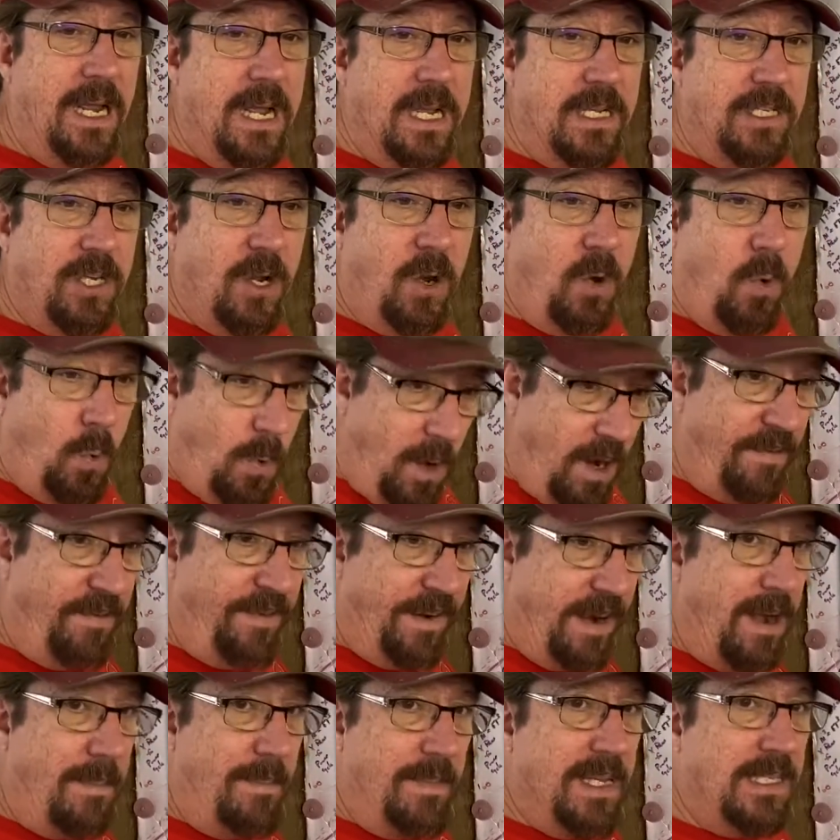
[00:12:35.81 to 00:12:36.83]
So we're
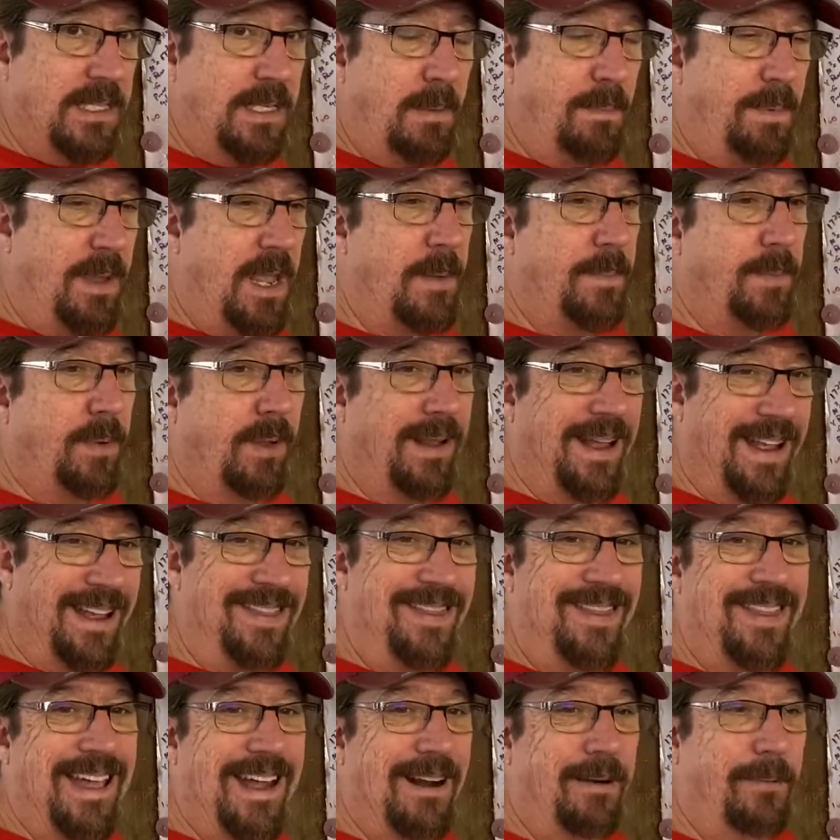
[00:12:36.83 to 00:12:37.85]
very busy people in
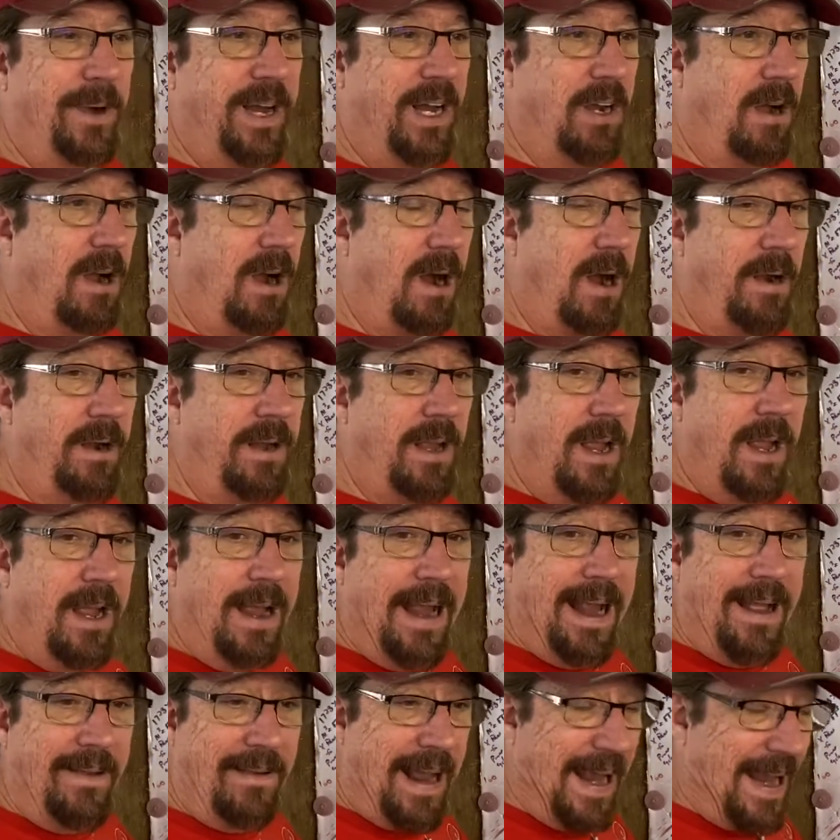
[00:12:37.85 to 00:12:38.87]
that regard,
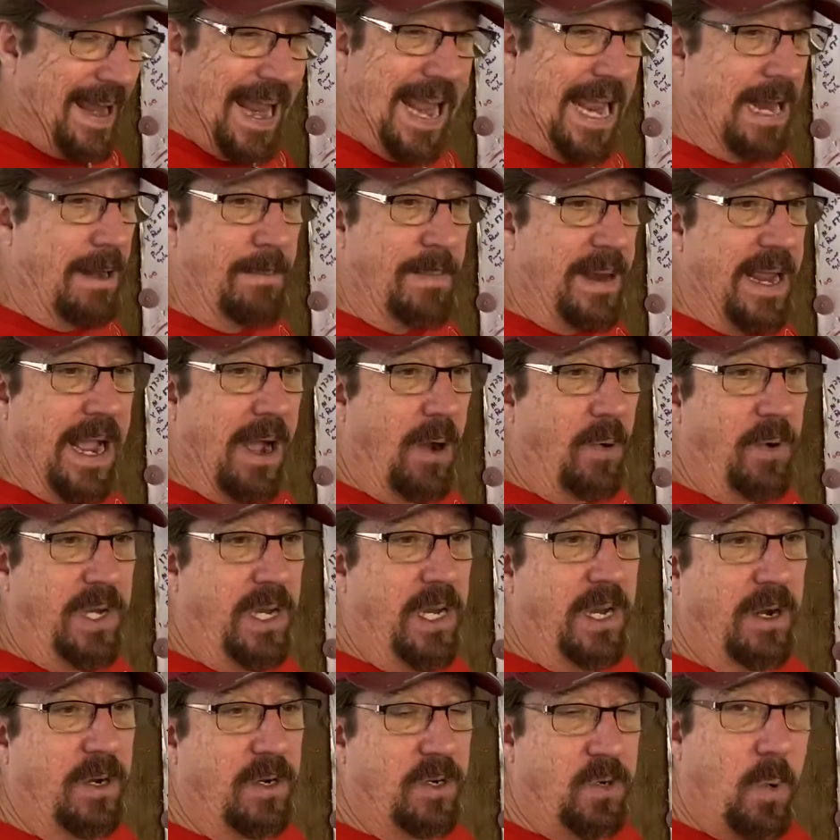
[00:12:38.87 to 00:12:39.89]
and I can't be out
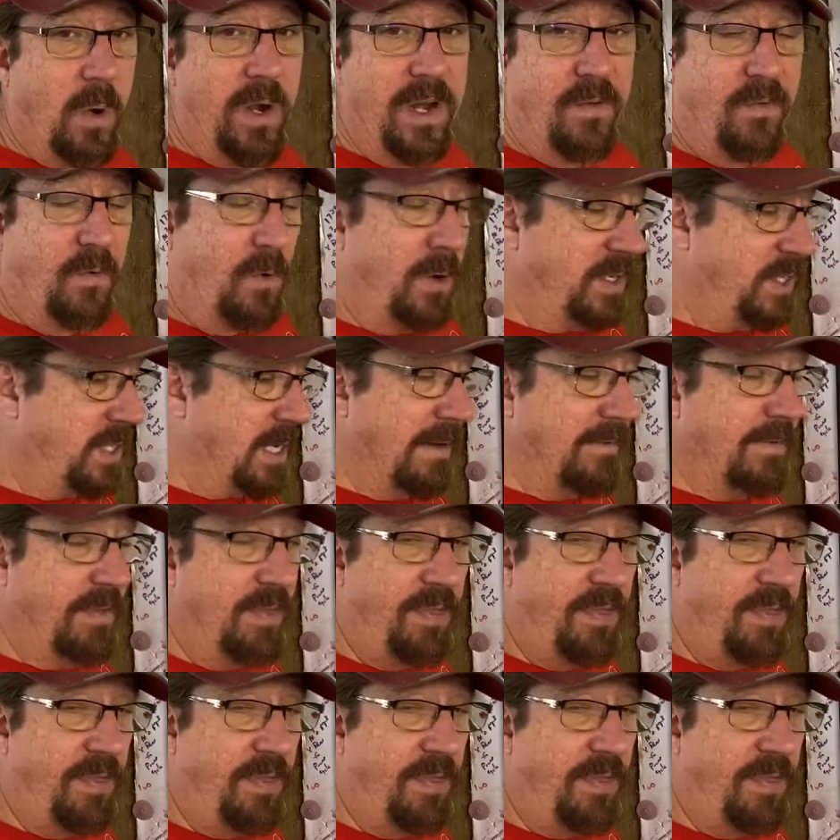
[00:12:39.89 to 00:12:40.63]
here 24/7,